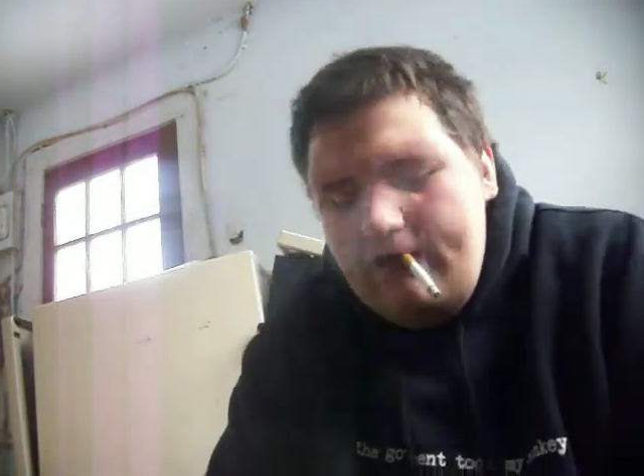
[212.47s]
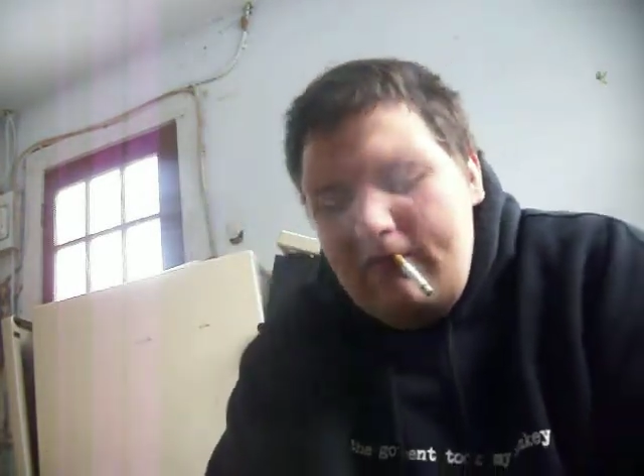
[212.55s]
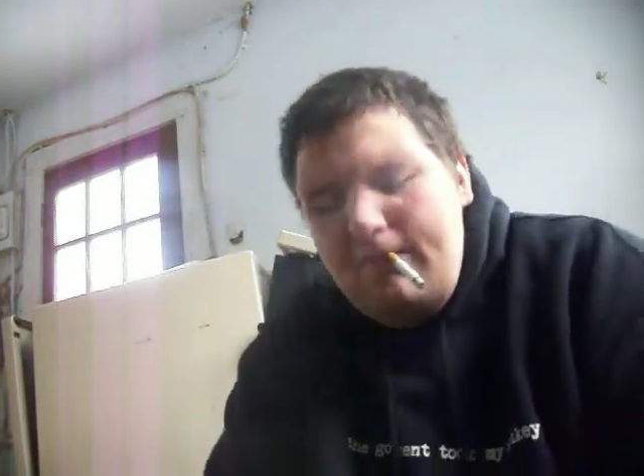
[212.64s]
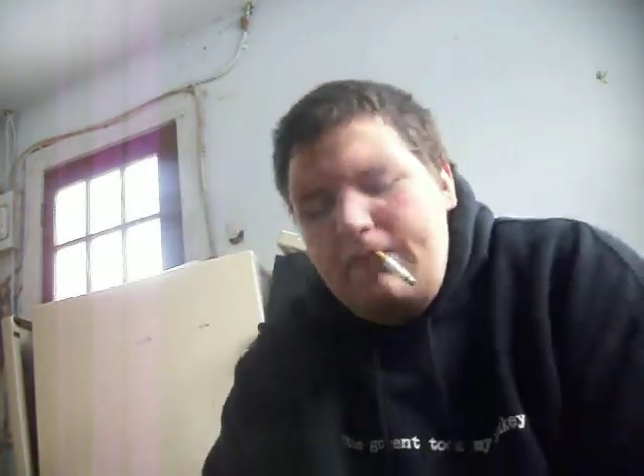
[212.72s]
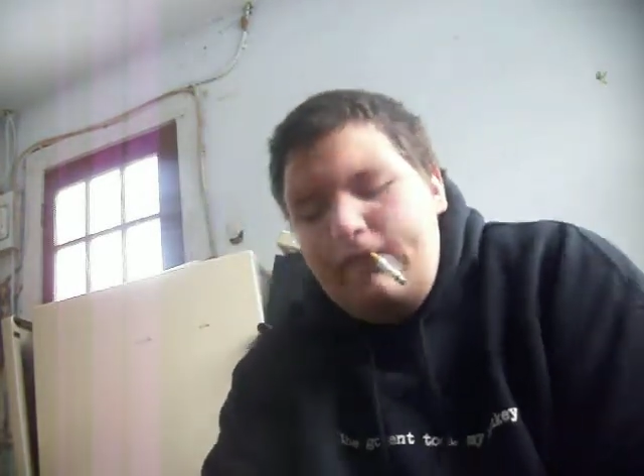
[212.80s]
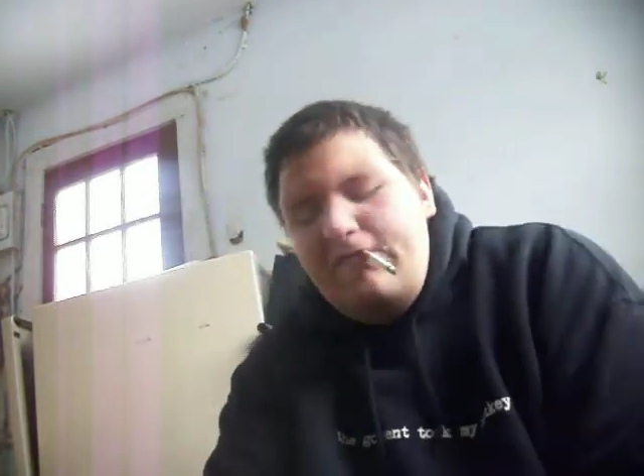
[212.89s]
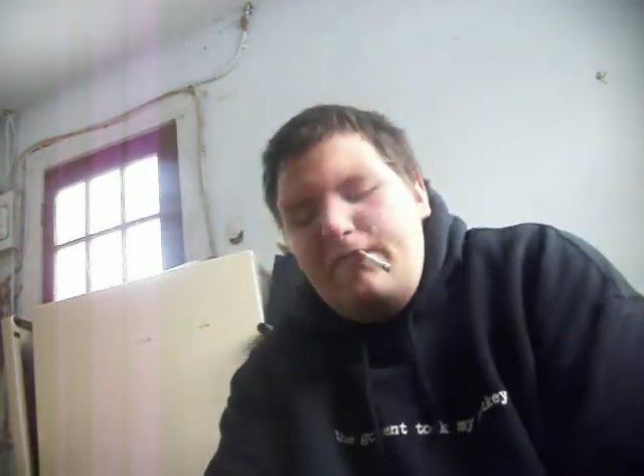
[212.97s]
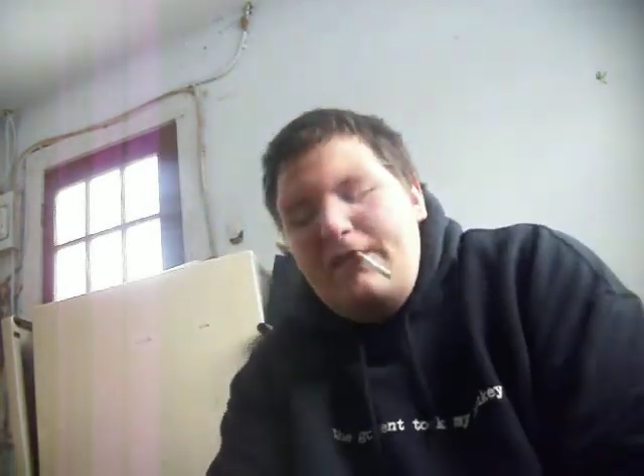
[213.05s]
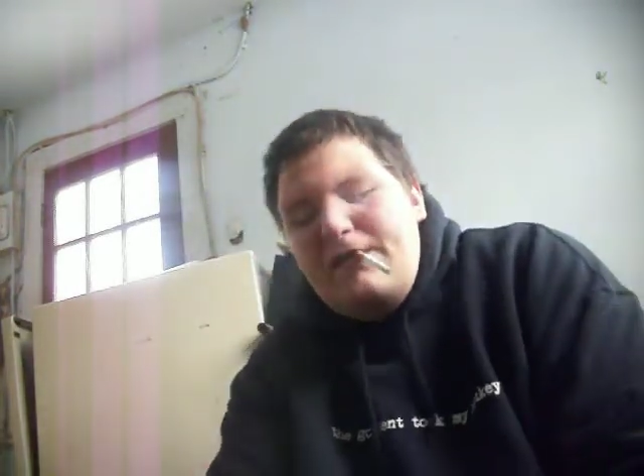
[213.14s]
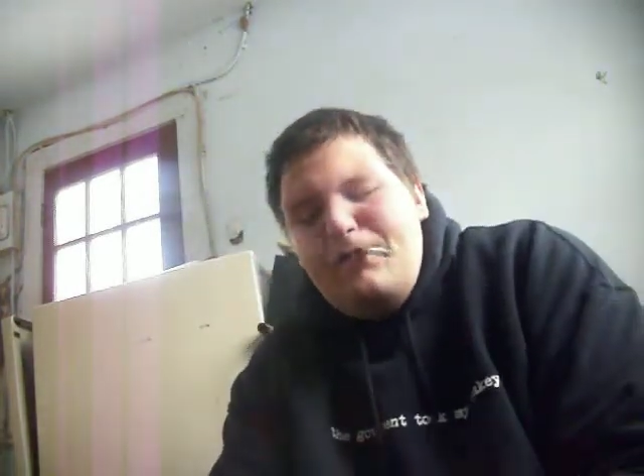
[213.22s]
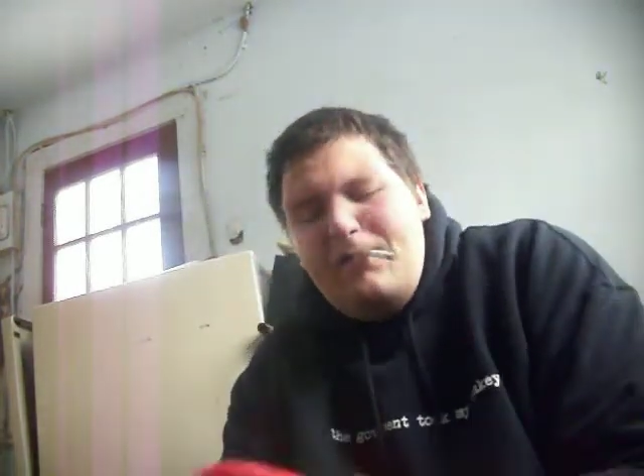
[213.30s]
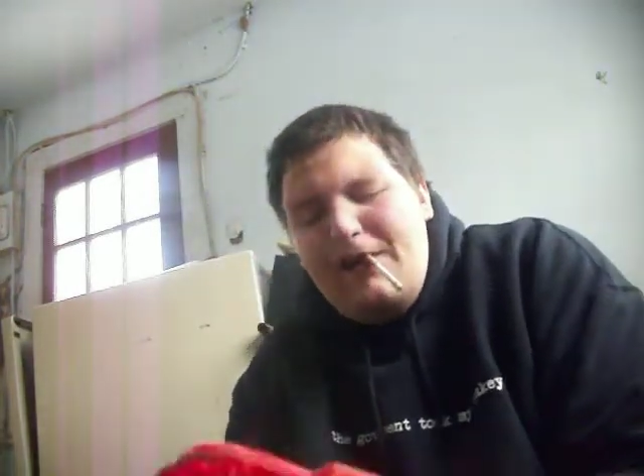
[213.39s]
little bit of a
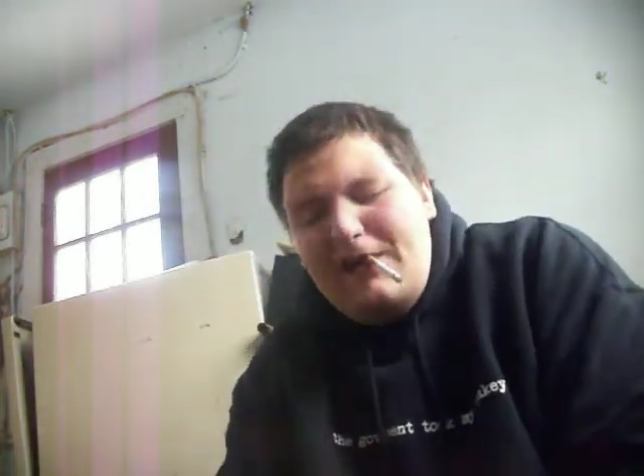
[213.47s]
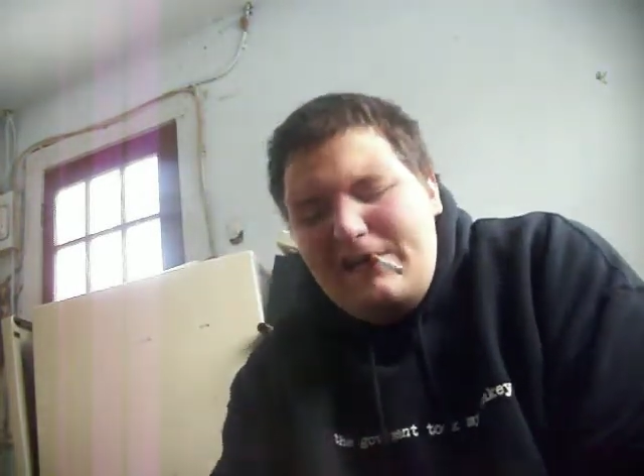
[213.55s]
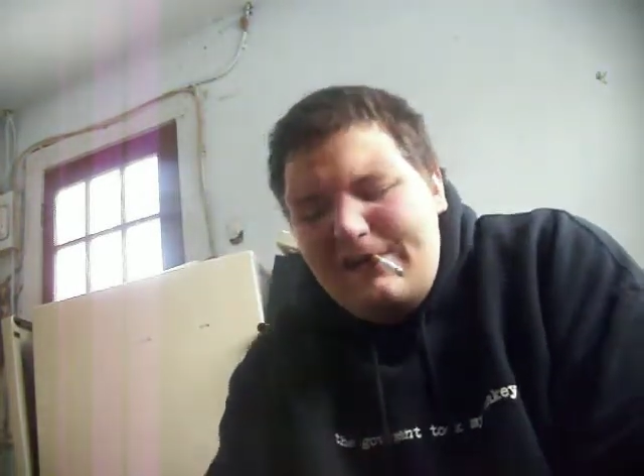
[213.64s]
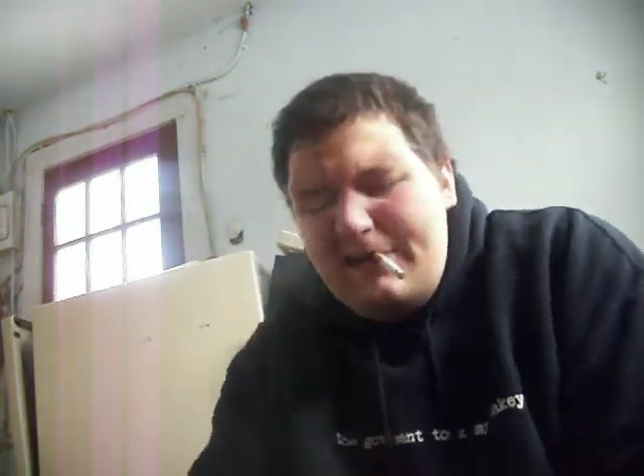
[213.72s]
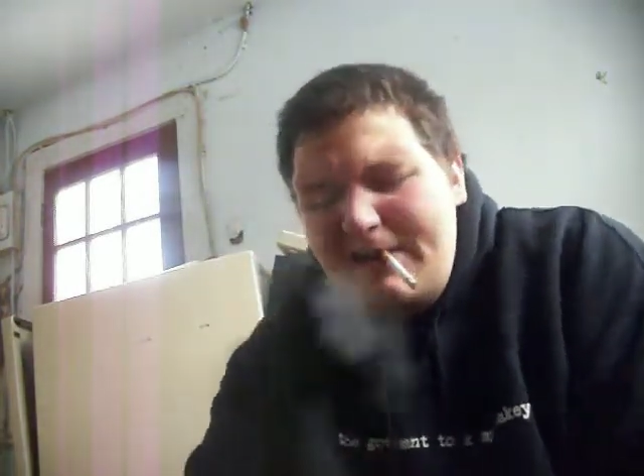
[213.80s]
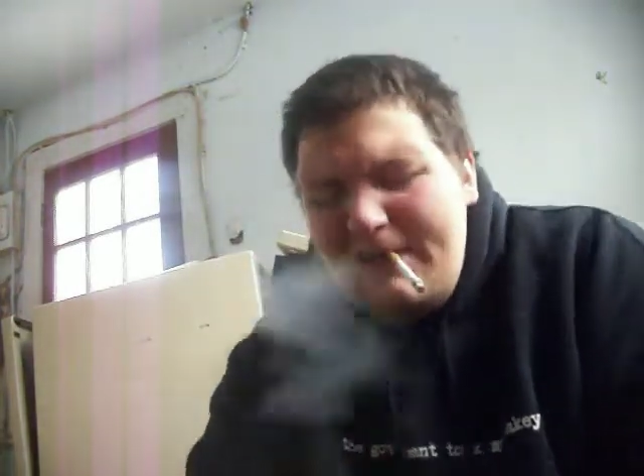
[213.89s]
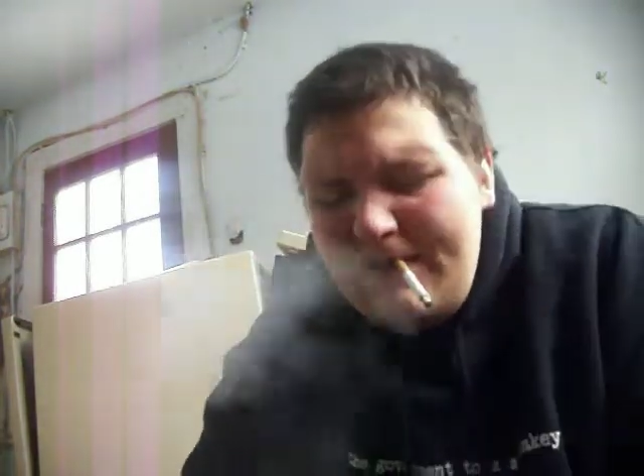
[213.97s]
better product.